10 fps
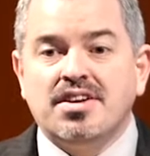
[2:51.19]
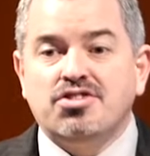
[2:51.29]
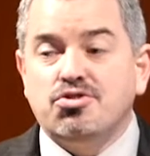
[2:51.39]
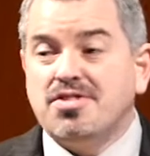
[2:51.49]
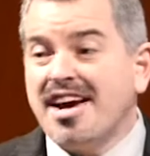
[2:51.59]

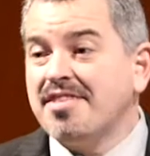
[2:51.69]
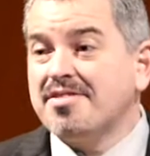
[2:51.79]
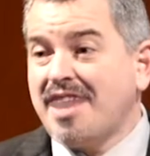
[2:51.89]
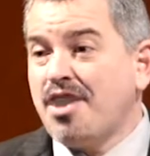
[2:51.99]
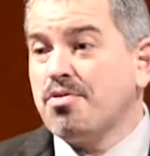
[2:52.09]

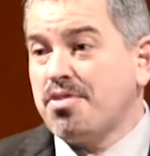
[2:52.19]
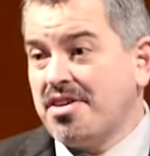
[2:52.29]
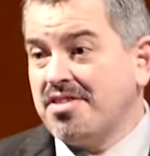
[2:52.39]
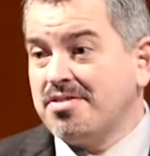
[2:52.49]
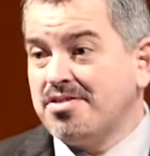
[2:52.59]
test out
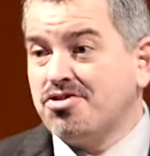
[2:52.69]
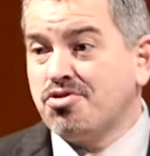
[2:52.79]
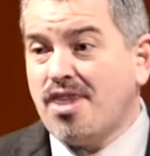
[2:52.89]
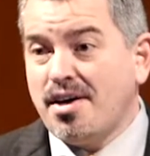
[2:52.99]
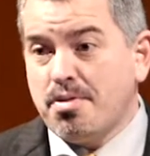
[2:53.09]
things and
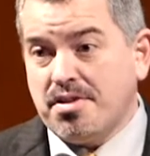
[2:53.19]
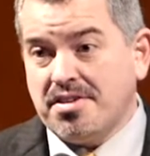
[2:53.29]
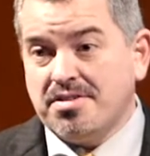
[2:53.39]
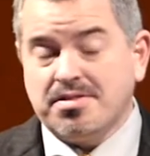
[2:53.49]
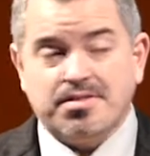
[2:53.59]
try things